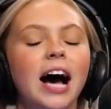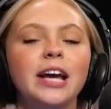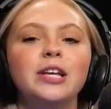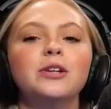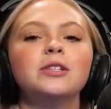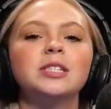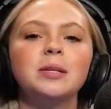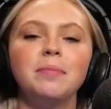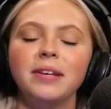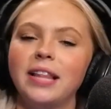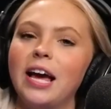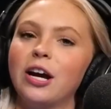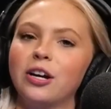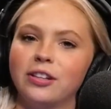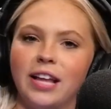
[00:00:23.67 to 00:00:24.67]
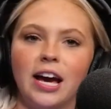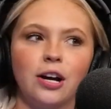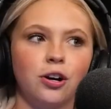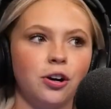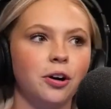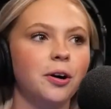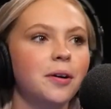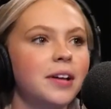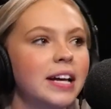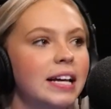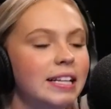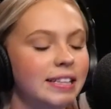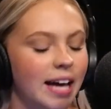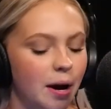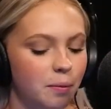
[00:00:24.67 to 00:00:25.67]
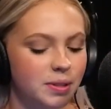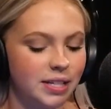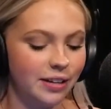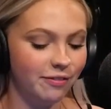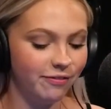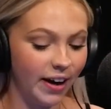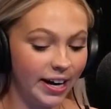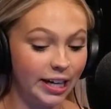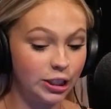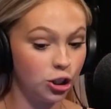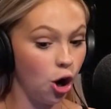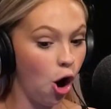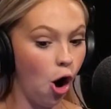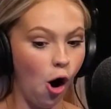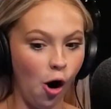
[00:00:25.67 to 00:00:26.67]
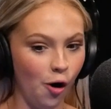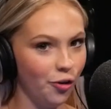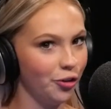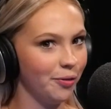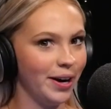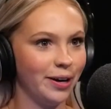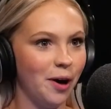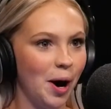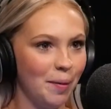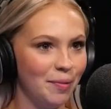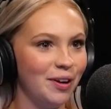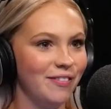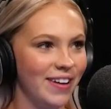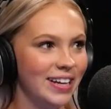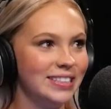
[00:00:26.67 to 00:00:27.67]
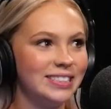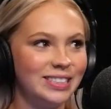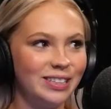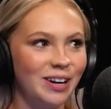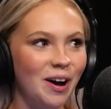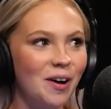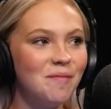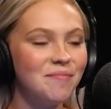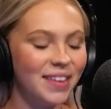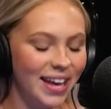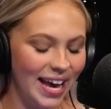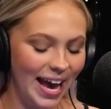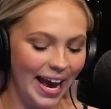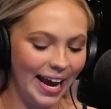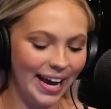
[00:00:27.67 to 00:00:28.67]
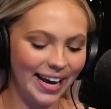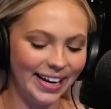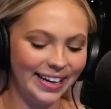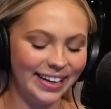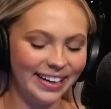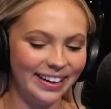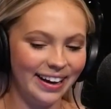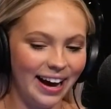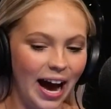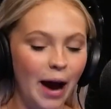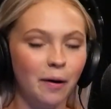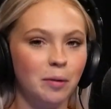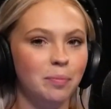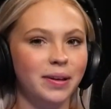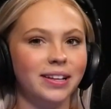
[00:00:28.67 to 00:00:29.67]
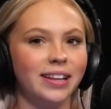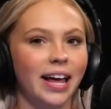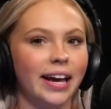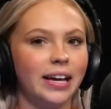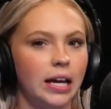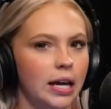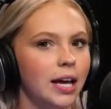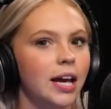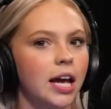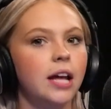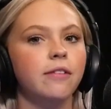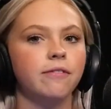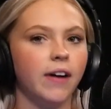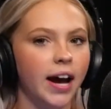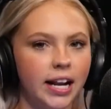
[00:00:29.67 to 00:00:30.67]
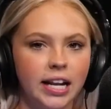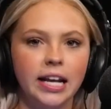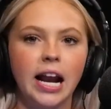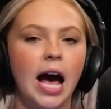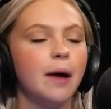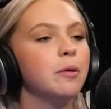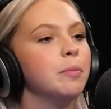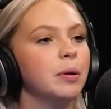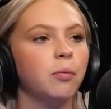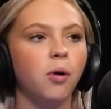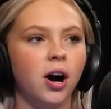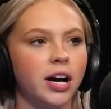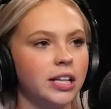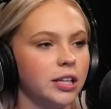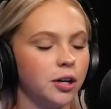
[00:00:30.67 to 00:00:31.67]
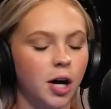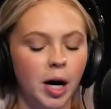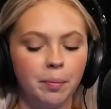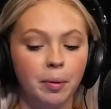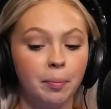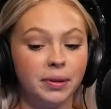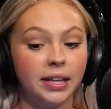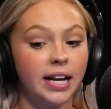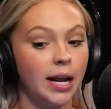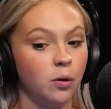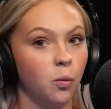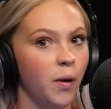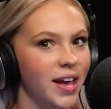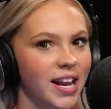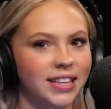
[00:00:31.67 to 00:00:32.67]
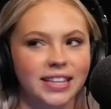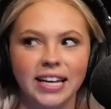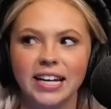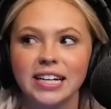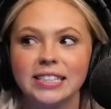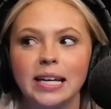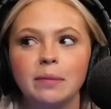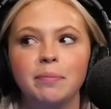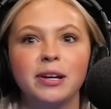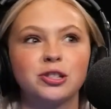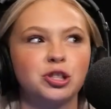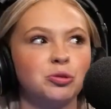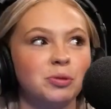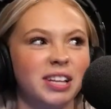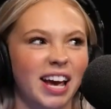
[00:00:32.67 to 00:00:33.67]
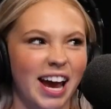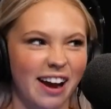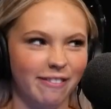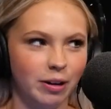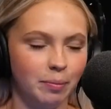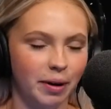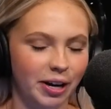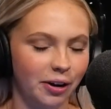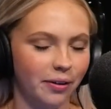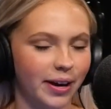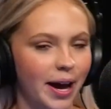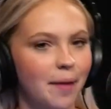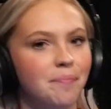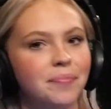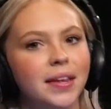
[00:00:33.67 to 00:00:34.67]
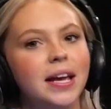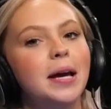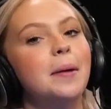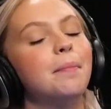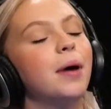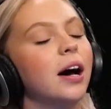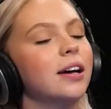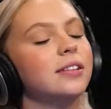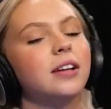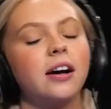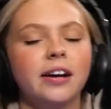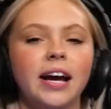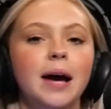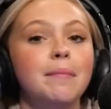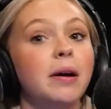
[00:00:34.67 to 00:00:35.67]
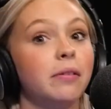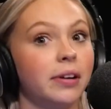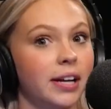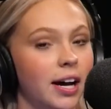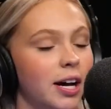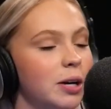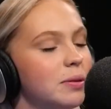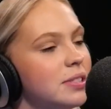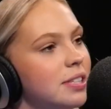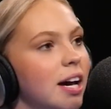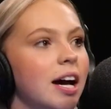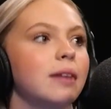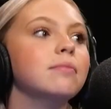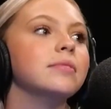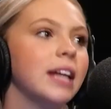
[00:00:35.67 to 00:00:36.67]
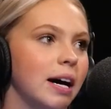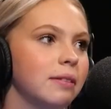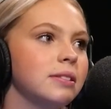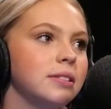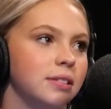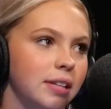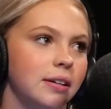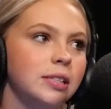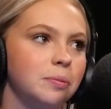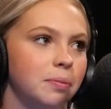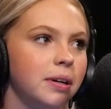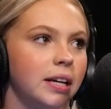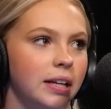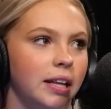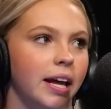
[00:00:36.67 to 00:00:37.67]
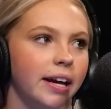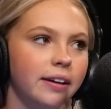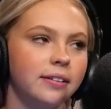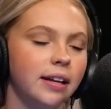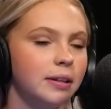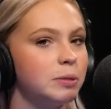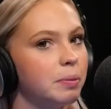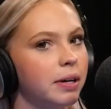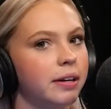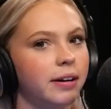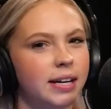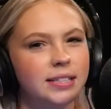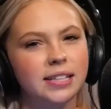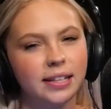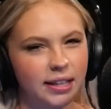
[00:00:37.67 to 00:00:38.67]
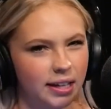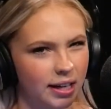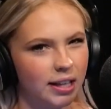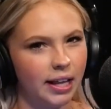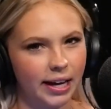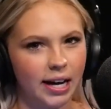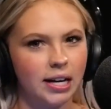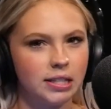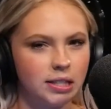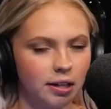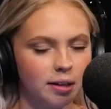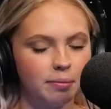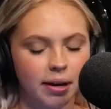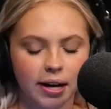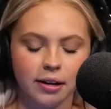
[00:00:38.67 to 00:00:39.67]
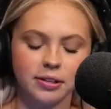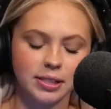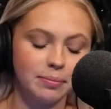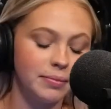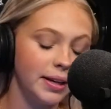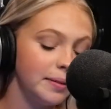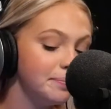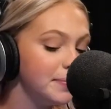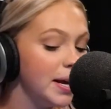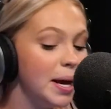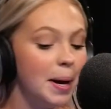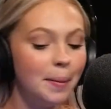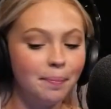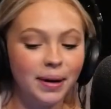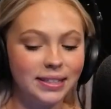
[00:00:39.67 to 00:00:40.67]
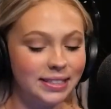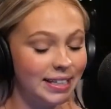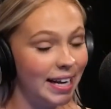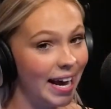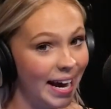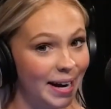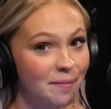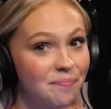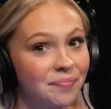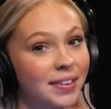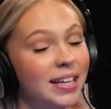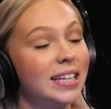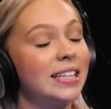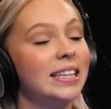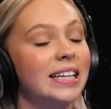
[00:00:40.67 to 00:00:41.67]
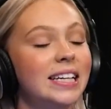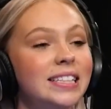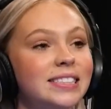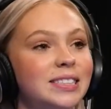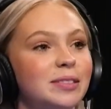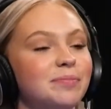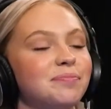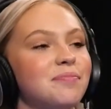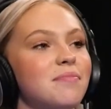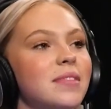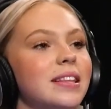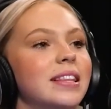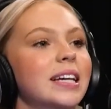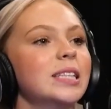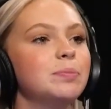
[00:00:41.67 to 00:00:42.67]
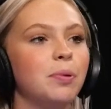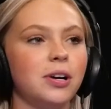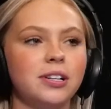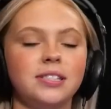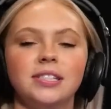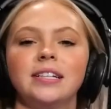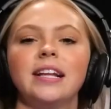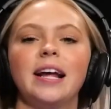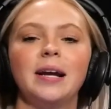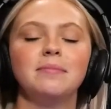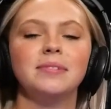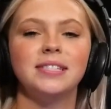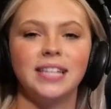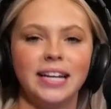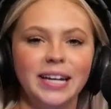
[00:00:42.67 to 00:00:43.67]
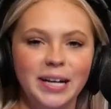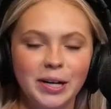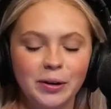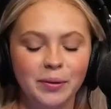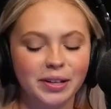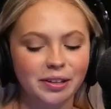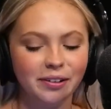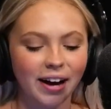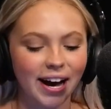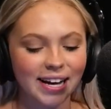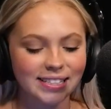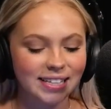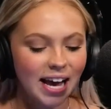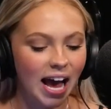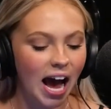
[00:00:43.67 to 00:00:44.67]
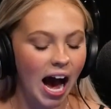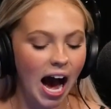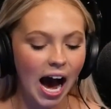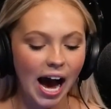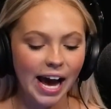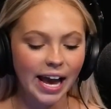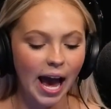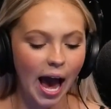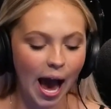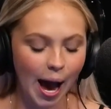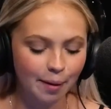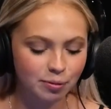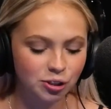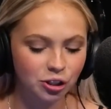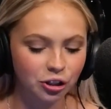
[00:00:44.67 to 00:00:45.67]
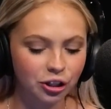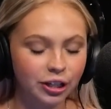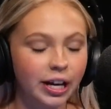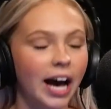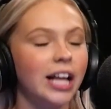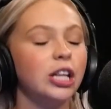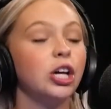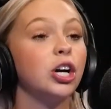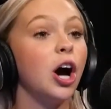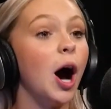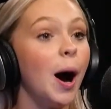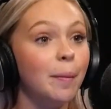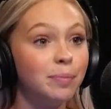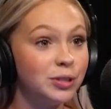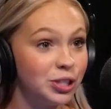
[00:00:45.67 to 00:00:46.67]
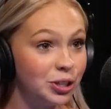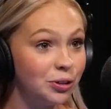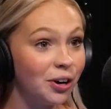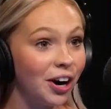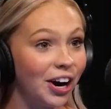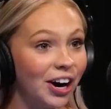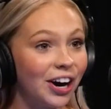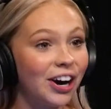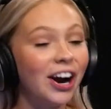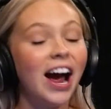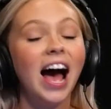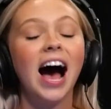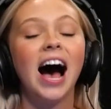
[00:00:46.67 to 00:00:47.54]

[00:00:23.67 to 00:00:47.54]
I used to be that, that girl that was invited to all the red carpet events, you know? And I would be like invited, I would be walking the carpet, but then I'd wait at the end to take pictures with everybody, okay? But, okay, I met Rihanna one time. That was, that was pretty, like, that was pretty crazy. I think I, like, had a tear in my eye or something. But today, this... This person that I'm sitting here with, you guys, I absolutely, I look up to her.